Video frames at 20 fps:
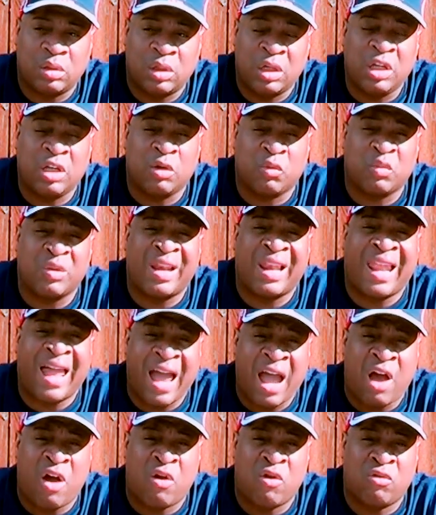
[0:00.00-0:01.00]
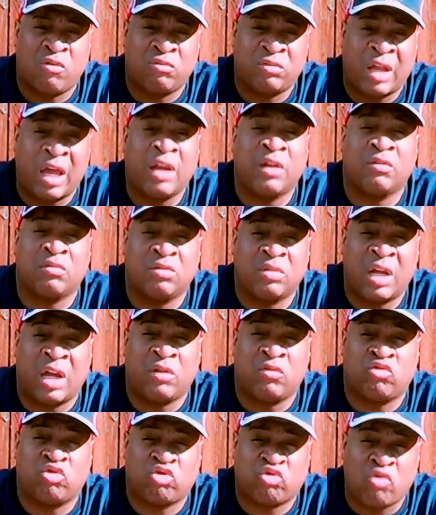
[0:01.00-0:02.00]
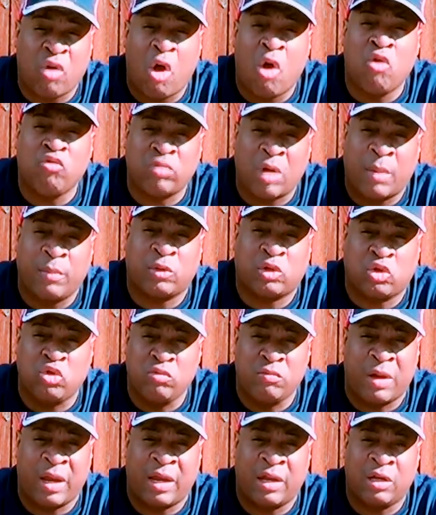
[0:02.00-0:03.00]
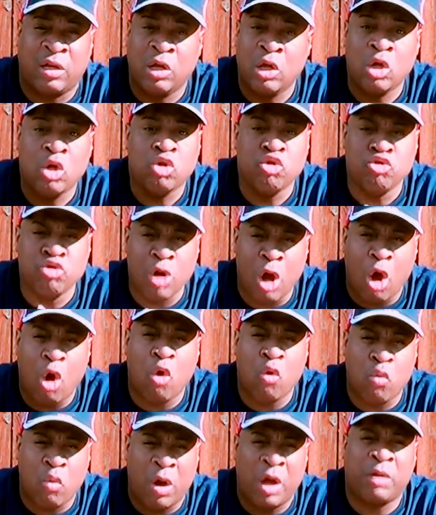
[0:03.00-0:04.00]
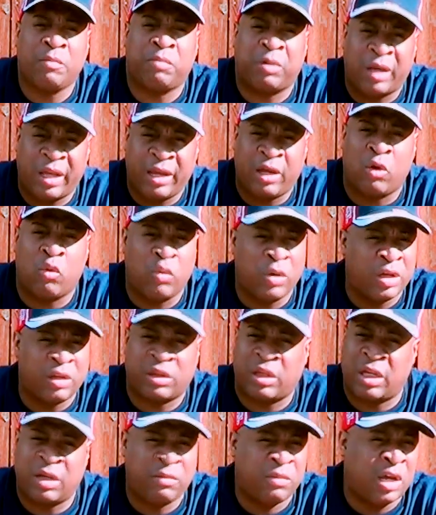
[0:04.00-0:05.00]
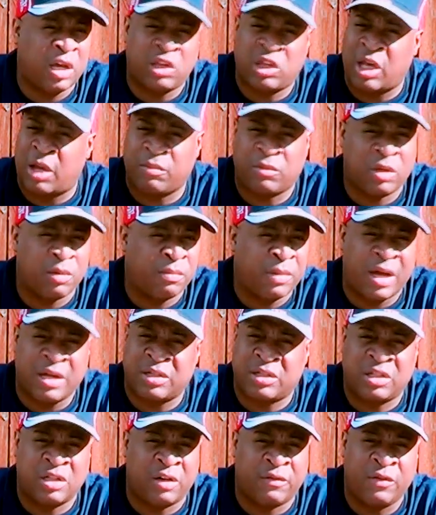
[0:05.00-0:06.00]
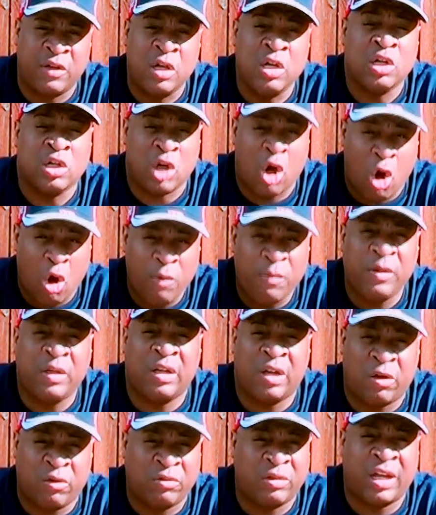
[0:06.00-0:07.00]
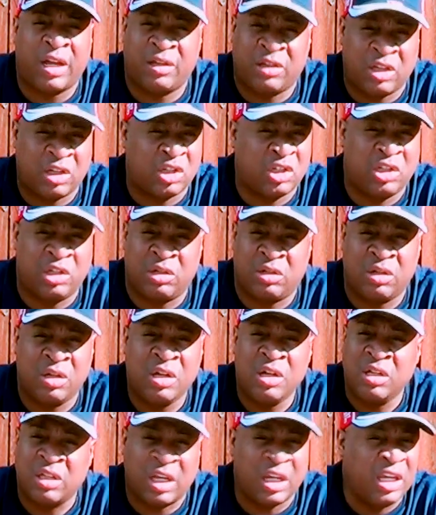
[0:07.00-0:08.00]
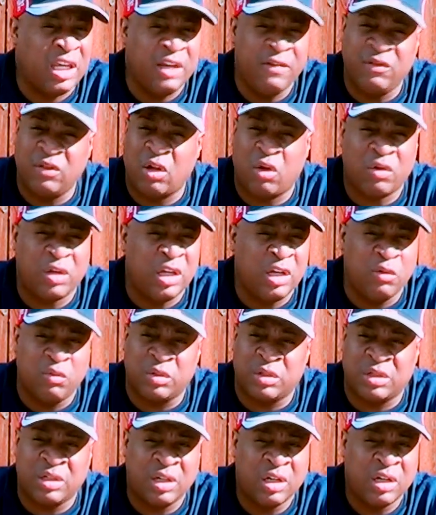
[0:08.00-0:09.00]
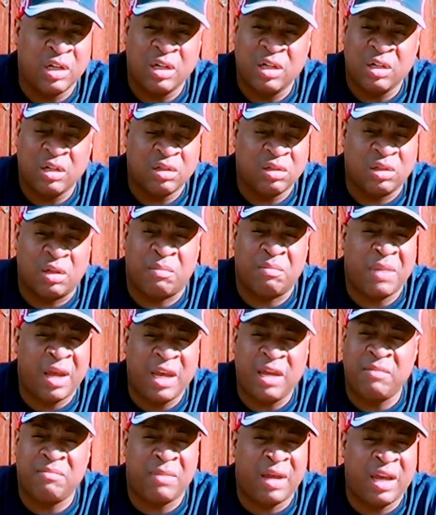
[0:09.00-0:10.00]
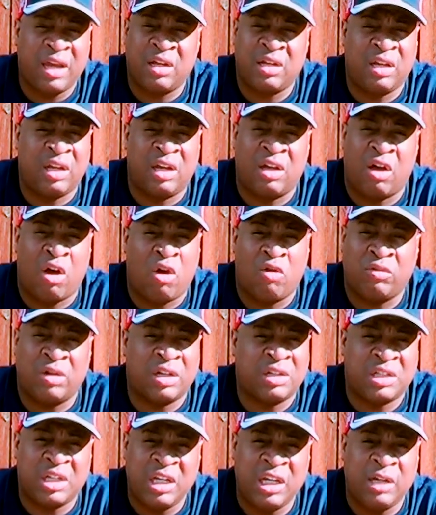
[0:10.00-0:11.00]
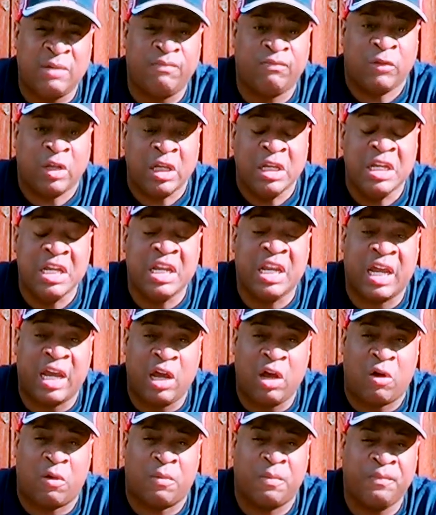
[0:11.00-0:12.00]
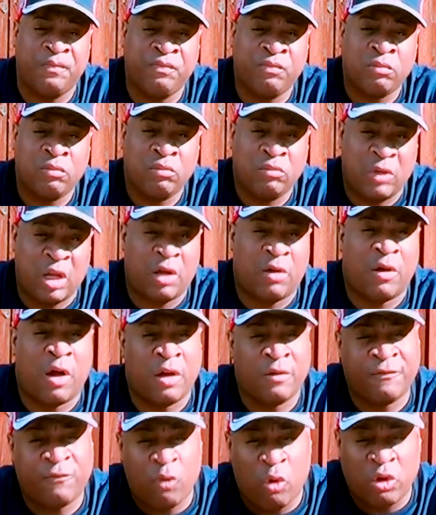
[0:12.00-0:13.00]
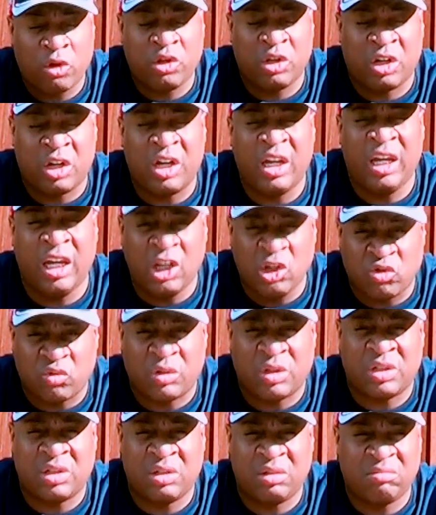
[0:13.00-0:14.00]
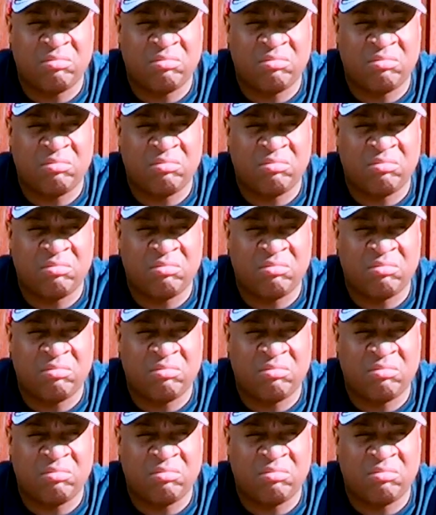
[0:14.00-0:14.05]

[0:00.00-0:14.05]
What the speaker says: he can rely on, that strong number 2 man. No one player wins the NBA championship by himself. Kobe learned that this year. But even though he was the main man on that team, he needed help. Now, unfortunately, injuries